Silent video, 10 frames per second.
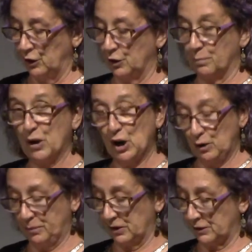the
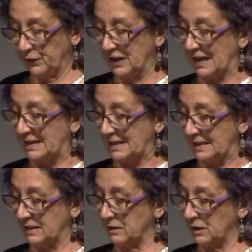purpose for the
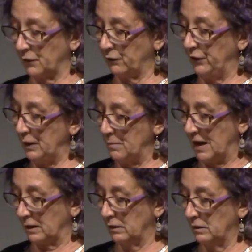existence of a
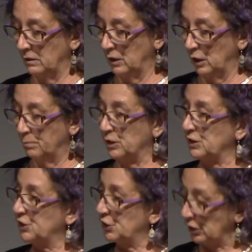female but
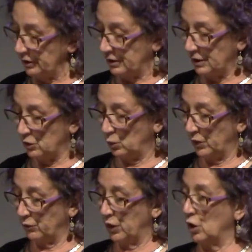stunted
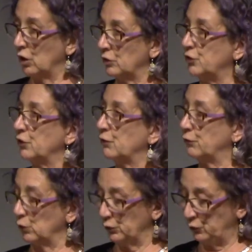with regard to the
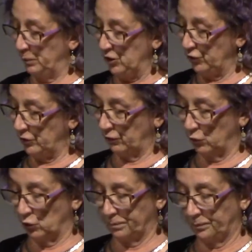full species
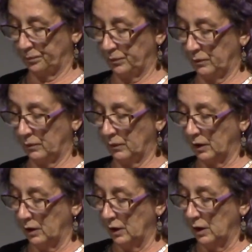form.
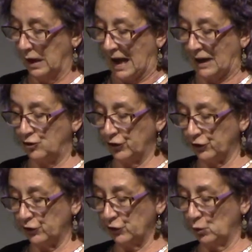And
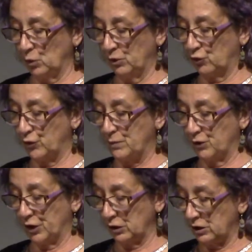just as a woman's
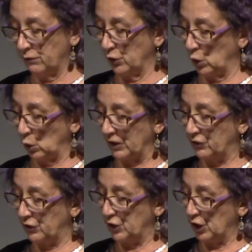reproductive role is
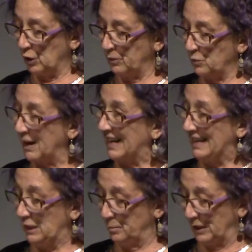determined by an
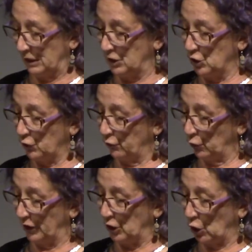inability to
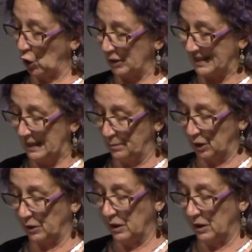fully concoct semen,